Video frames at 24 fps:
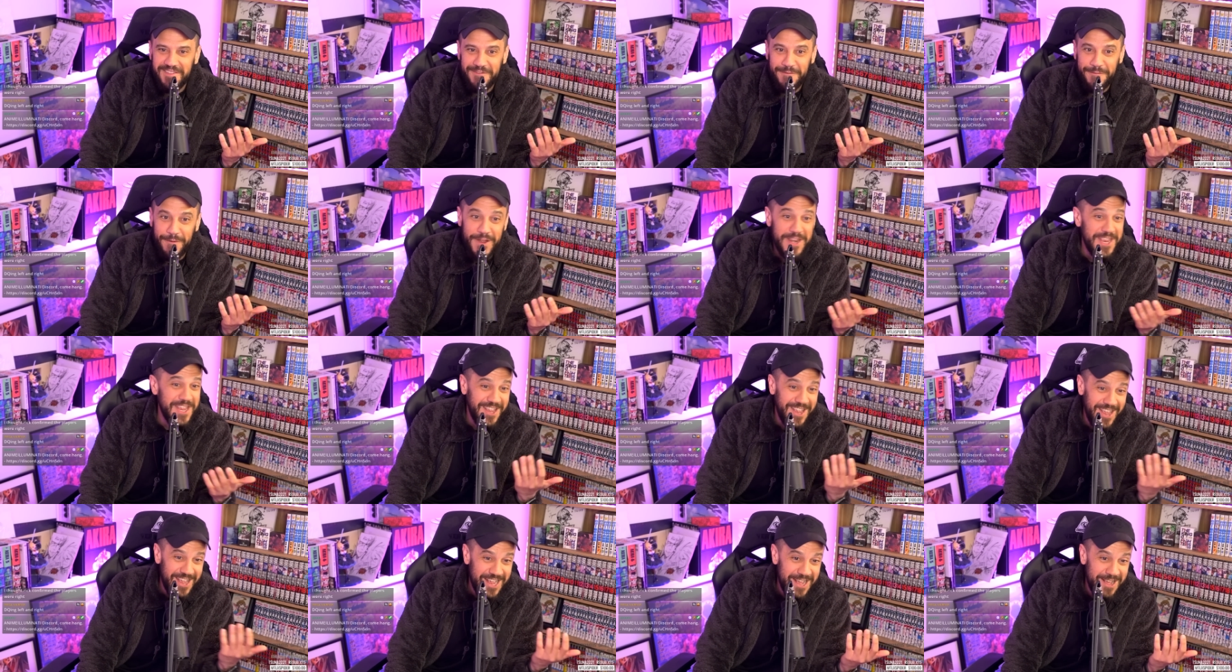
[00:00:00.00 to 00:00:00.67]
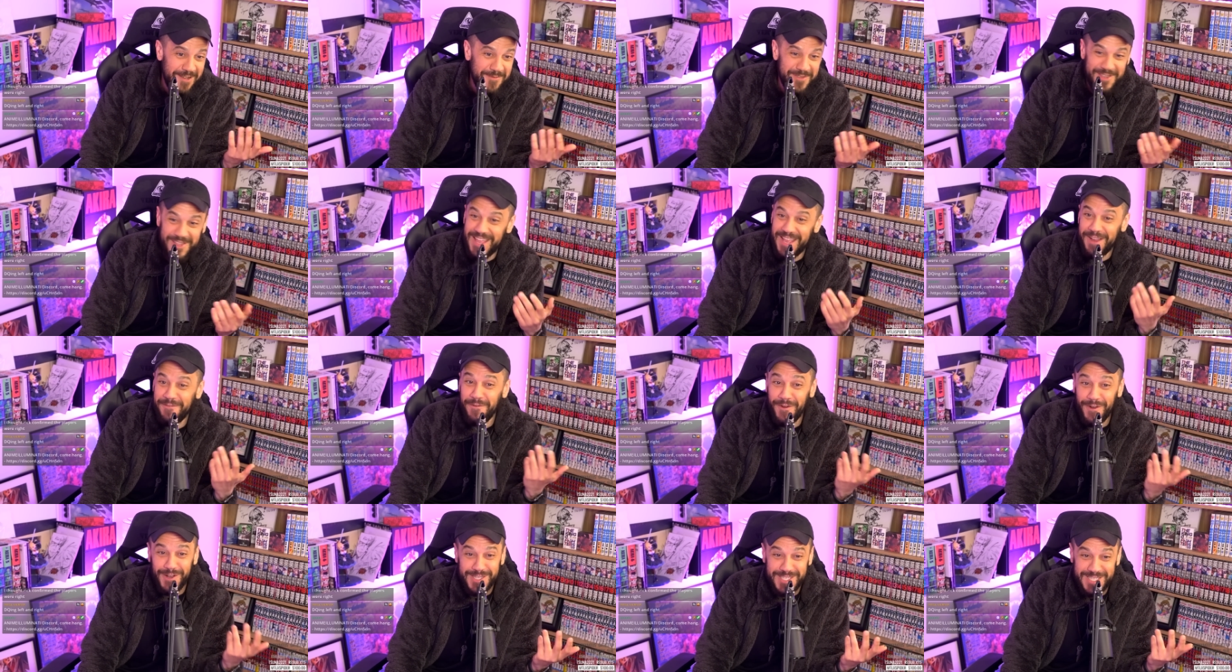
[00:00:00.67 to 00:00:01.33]
fighting games or
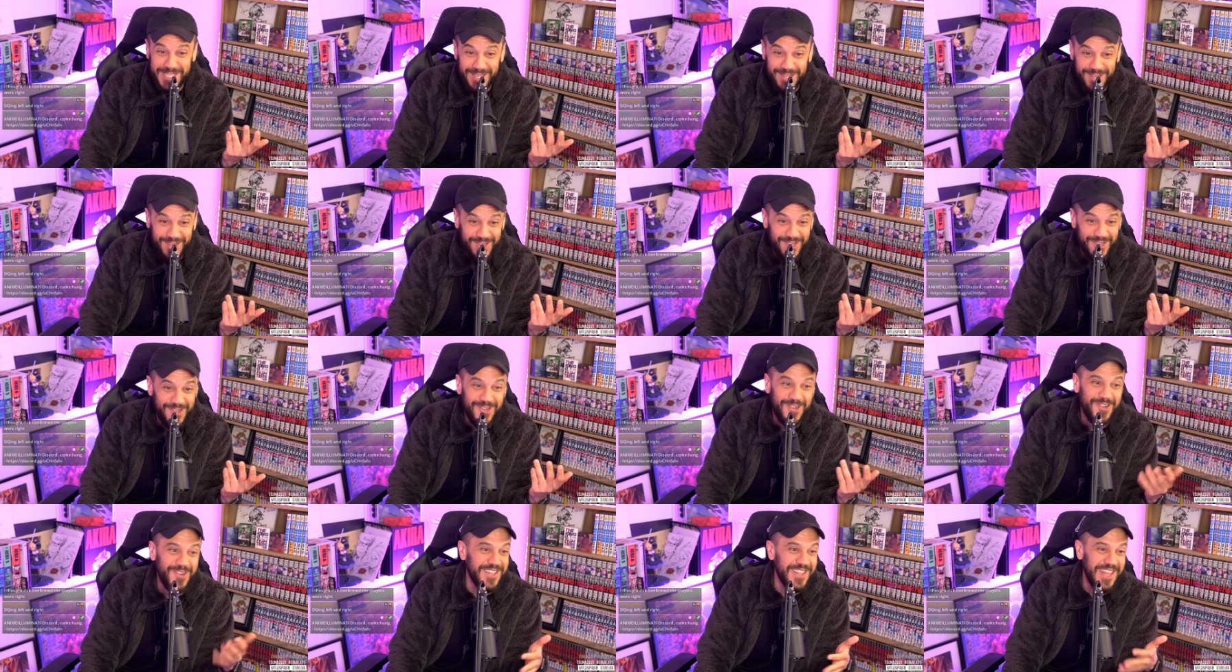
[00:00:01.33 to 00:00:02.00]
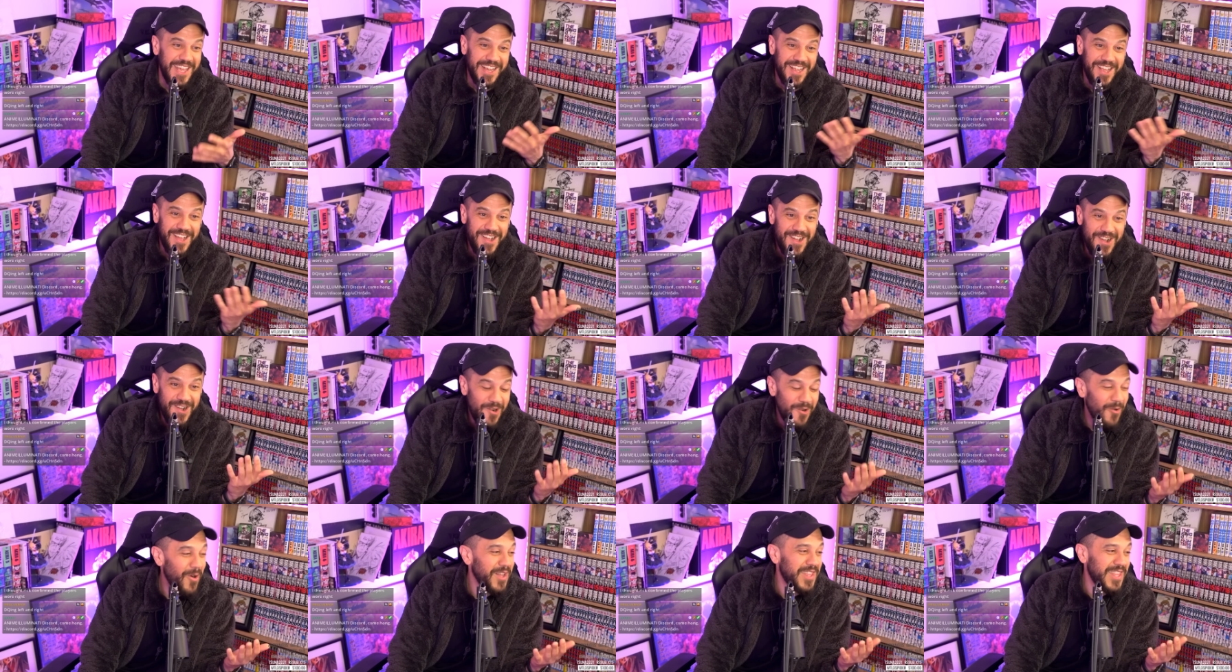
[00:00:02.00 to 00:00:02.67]
like first to two or like
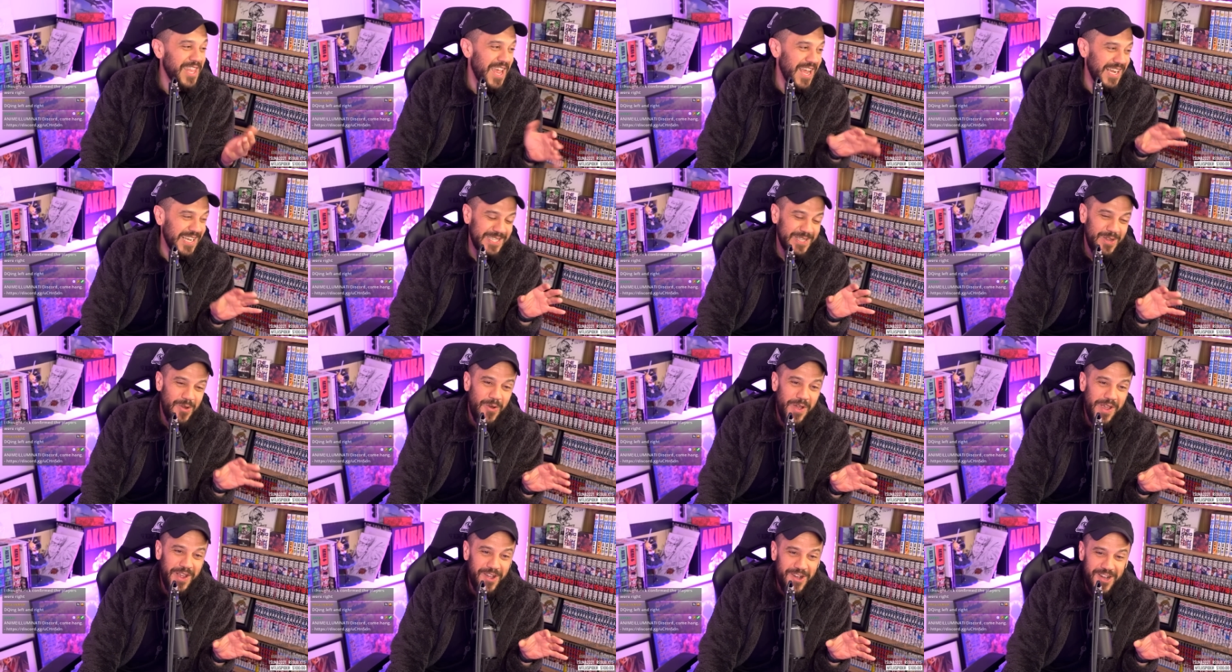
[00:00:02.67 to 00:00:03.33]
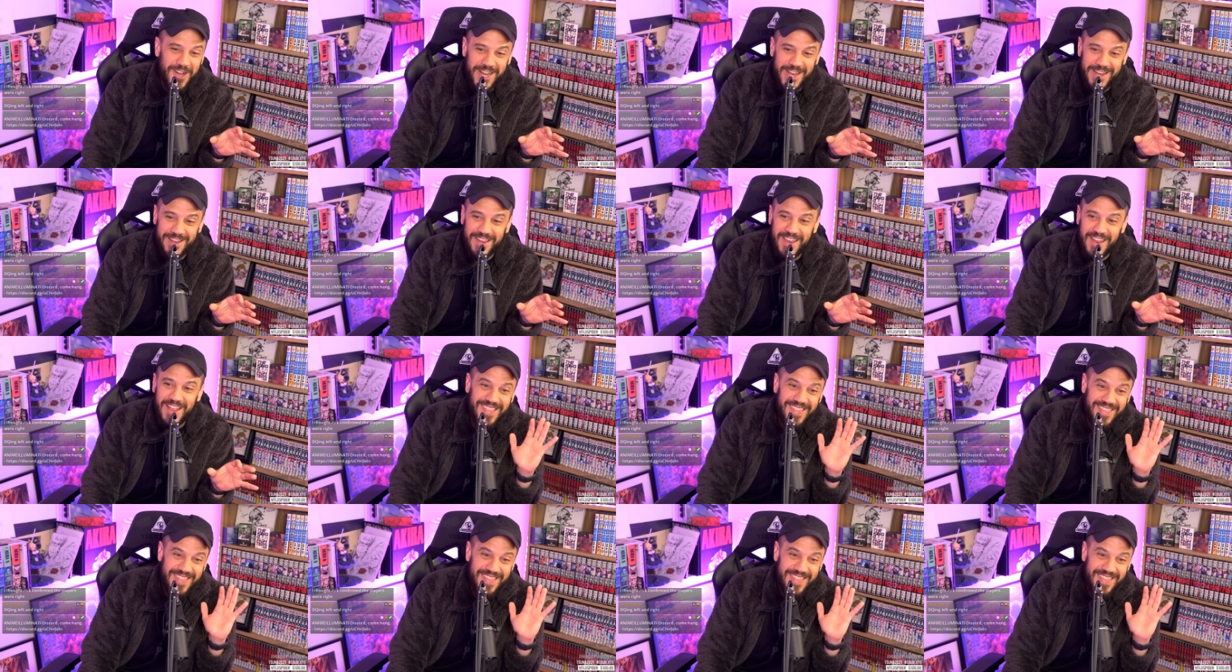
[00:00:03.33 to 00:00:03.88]
what the heck's going on.